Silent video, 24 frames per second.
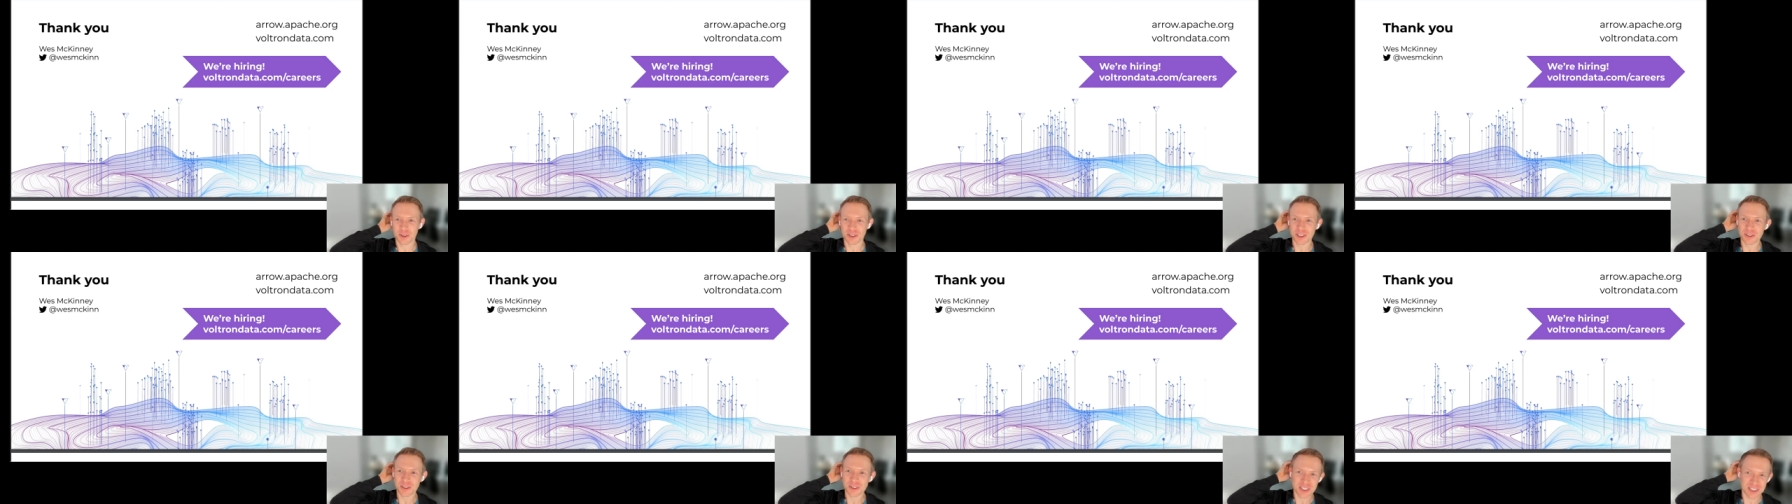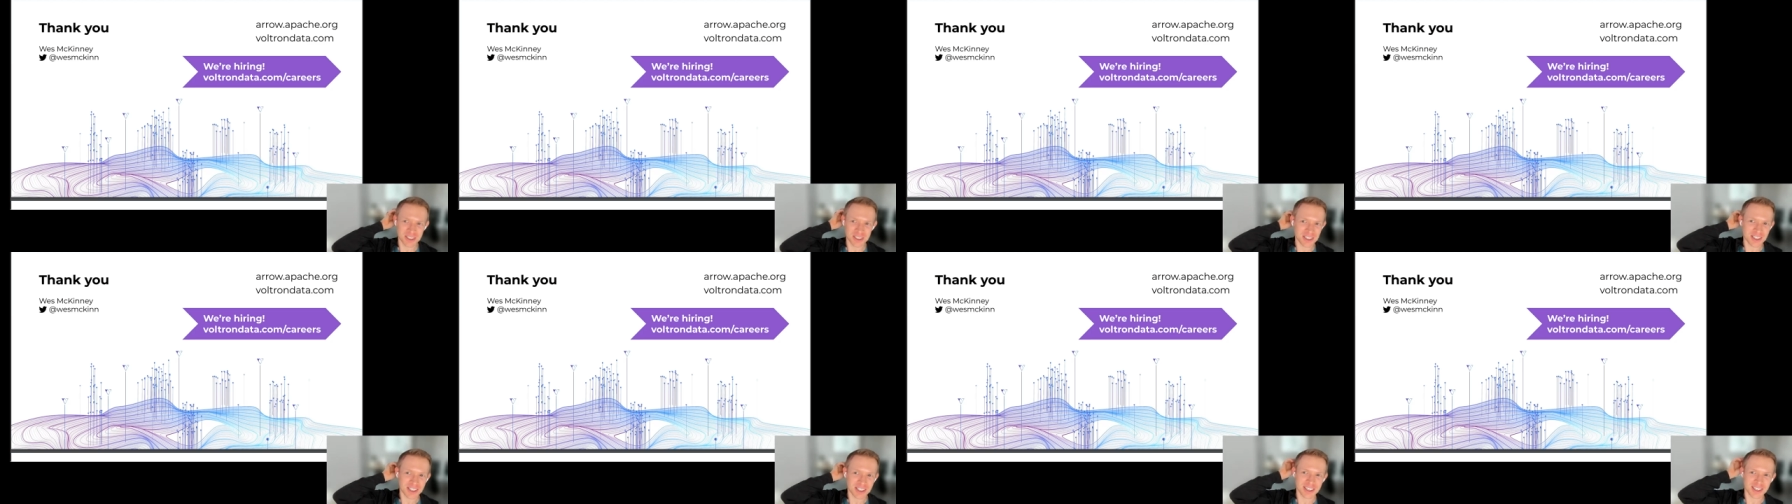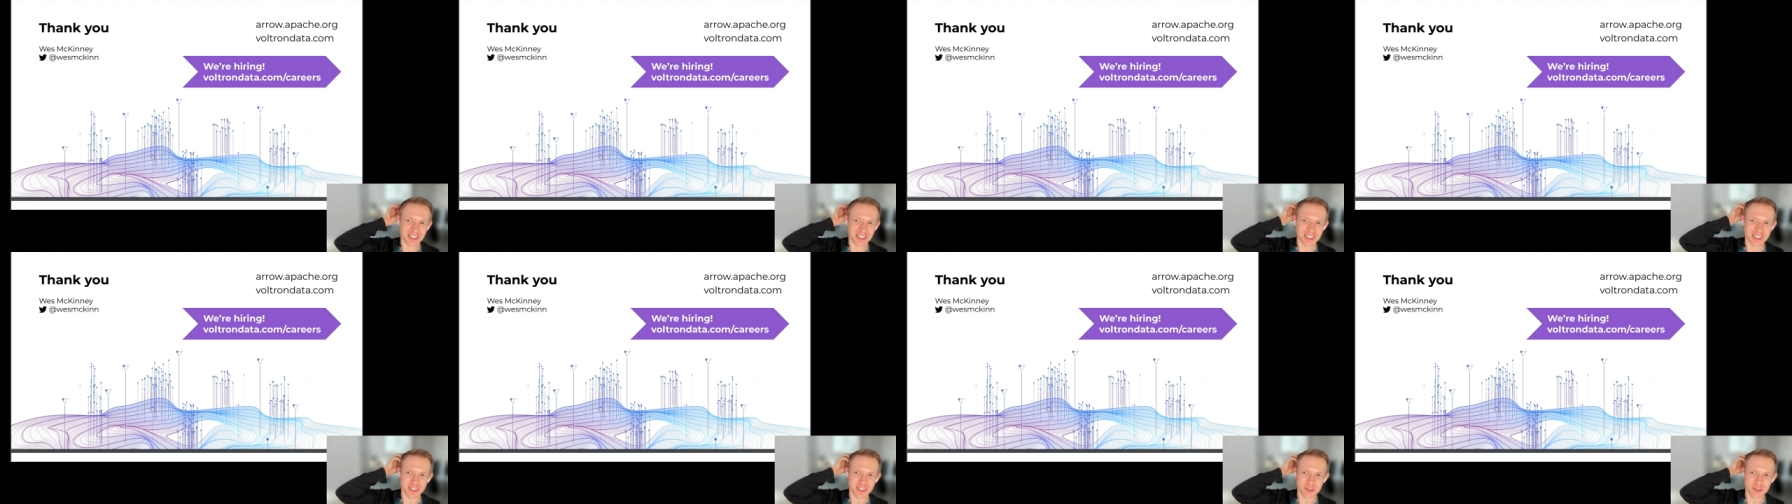Well, you can.
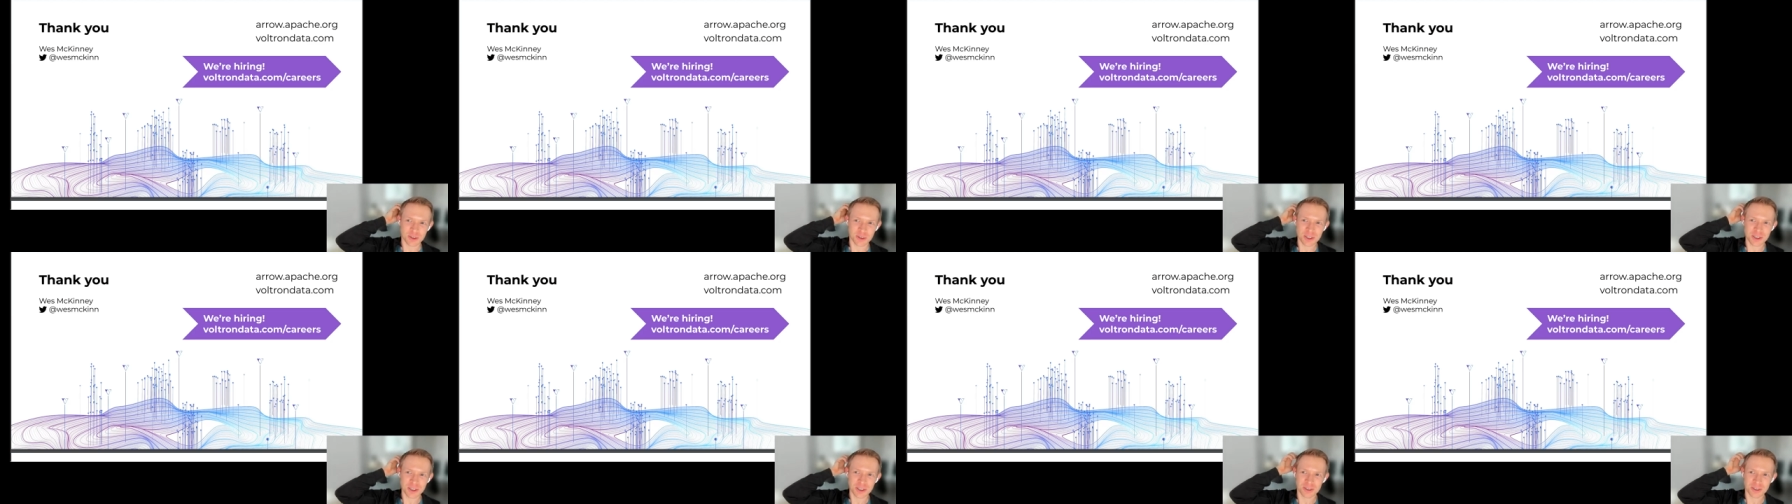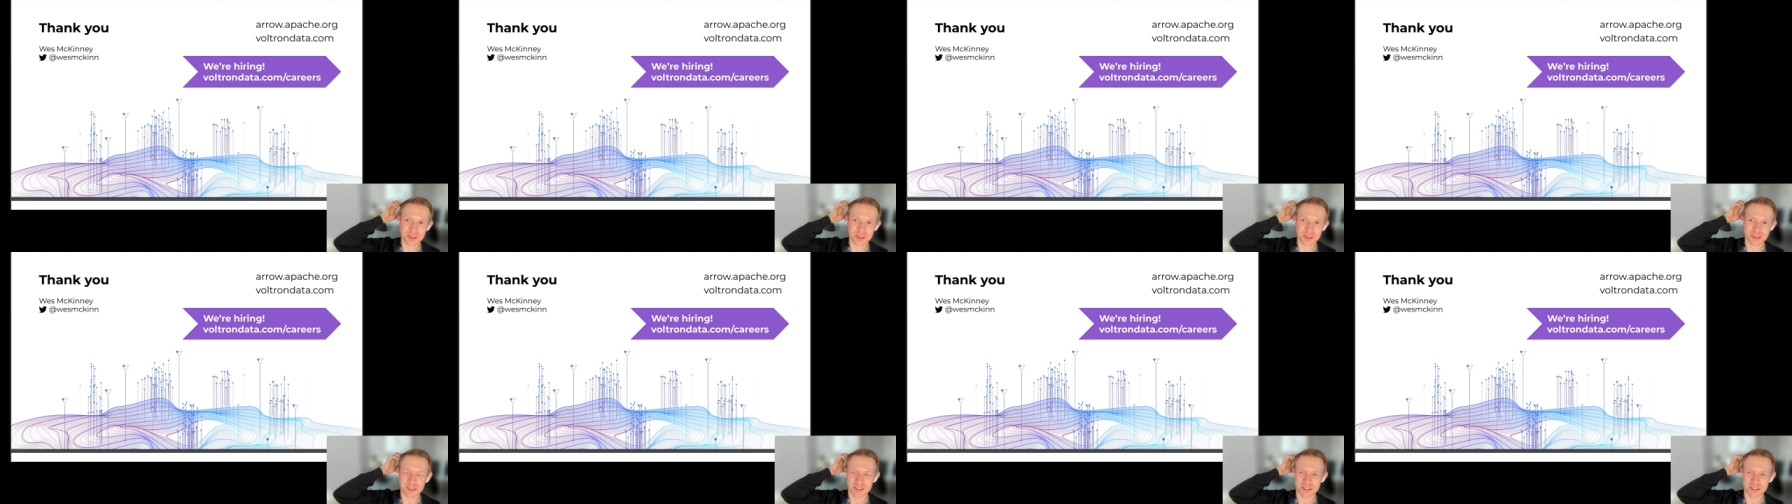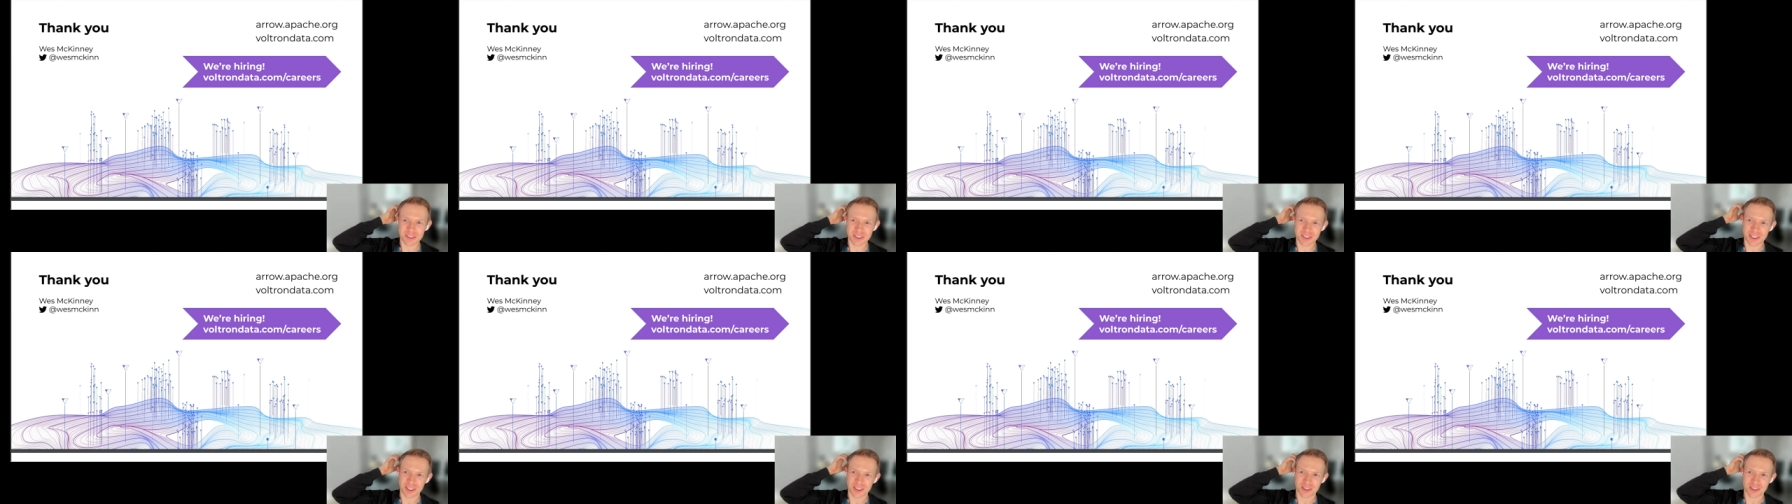Uh, well, you can.
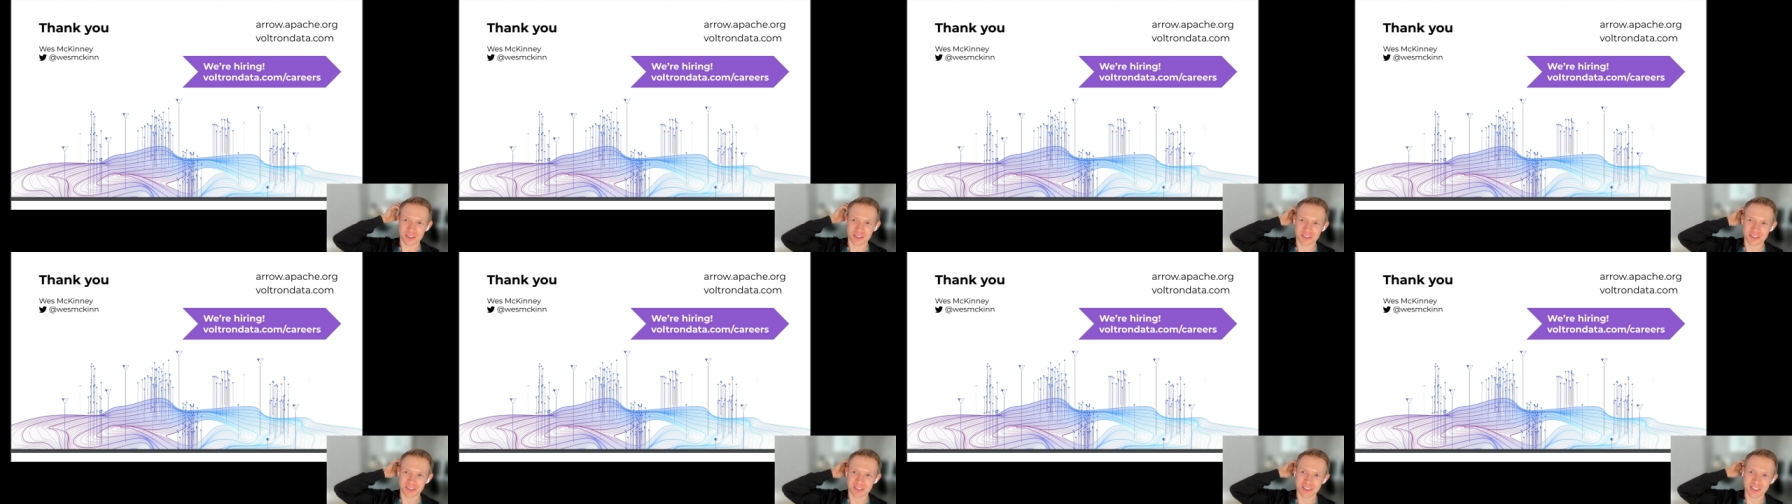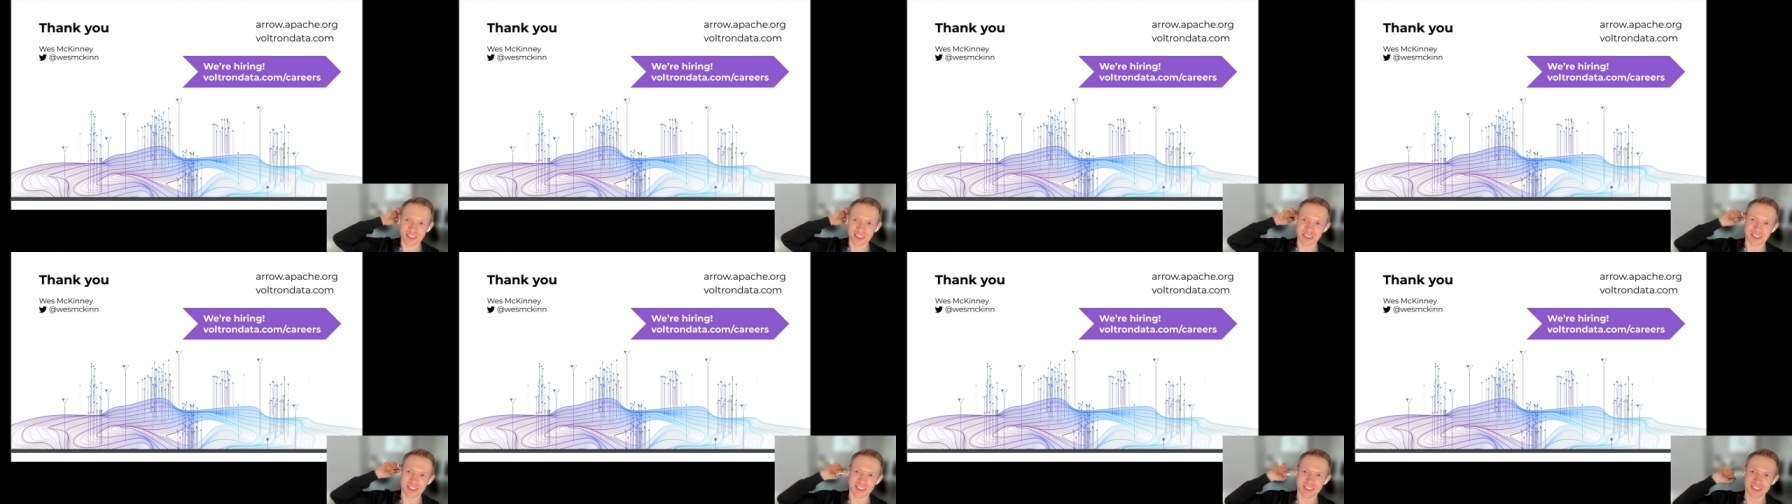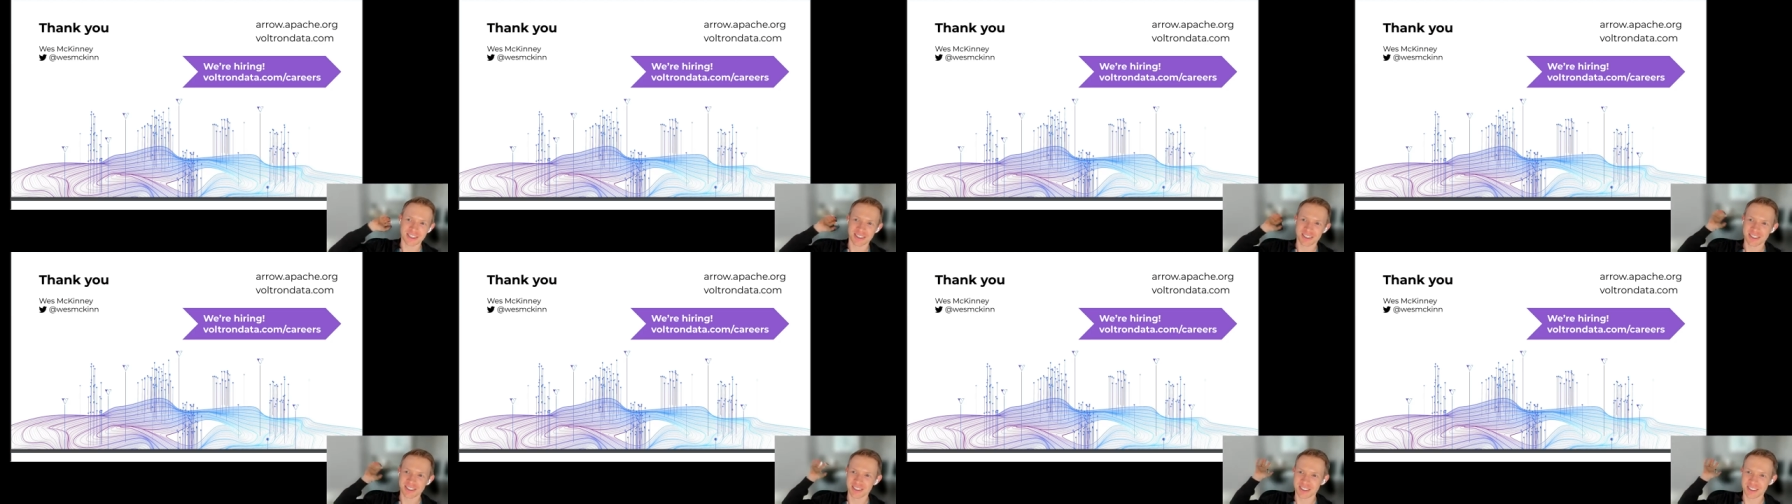You know,
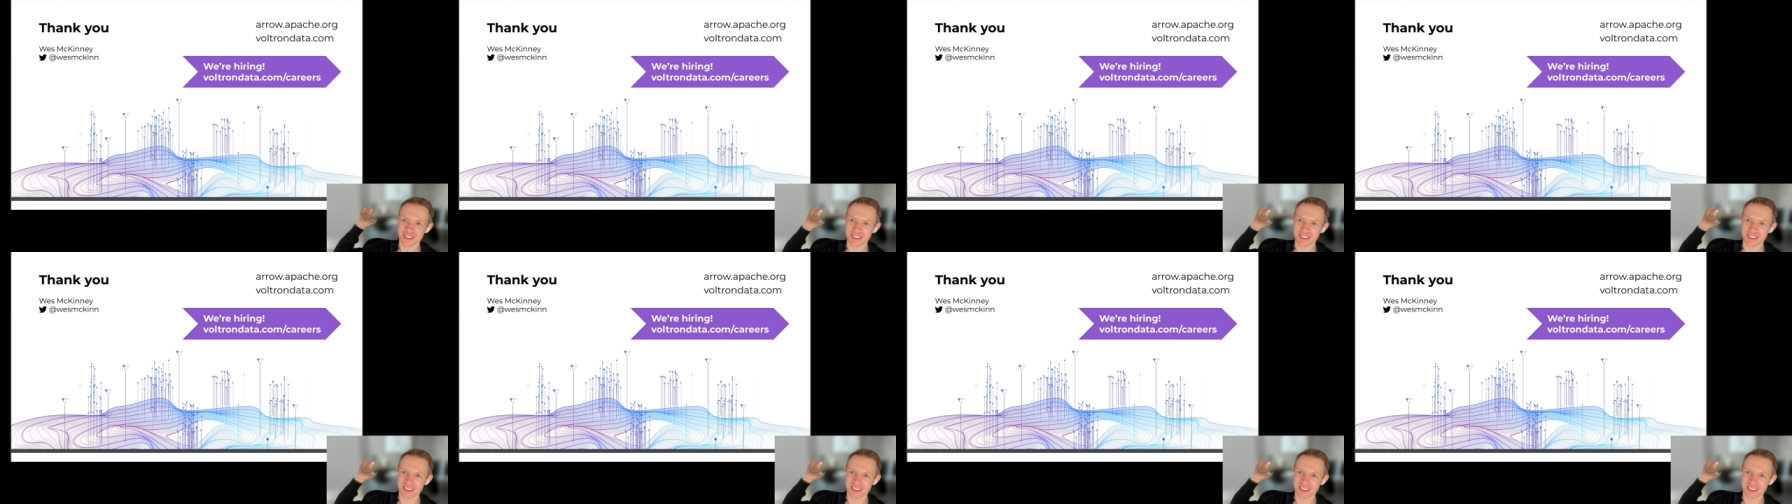uh,